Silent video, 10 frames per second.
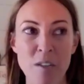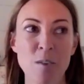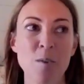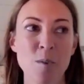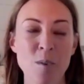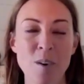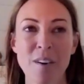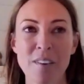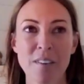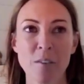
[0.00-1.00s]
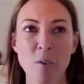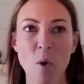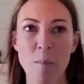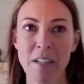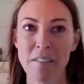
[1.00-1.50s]
when you
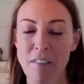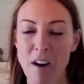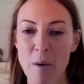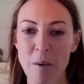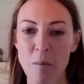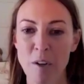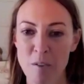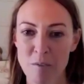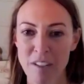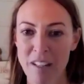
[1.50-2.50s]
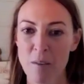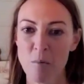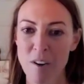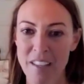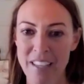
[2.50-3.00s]
grow up in an environment where you feel
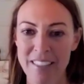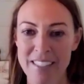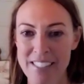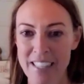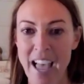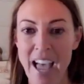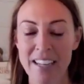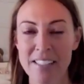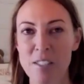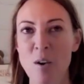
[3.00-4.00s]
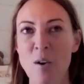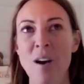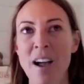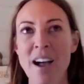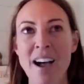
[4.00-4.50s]
unworthy and this and that. And
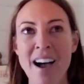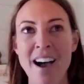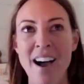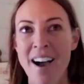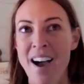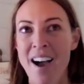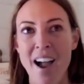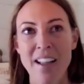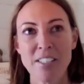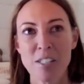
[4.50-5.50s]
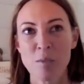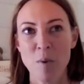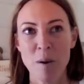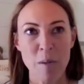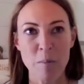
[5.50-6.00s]
so I just
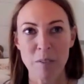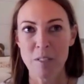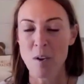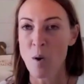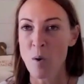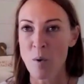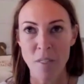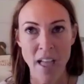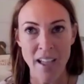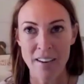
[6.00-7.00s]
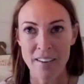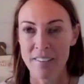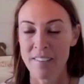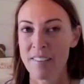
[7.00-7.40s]
want people to know that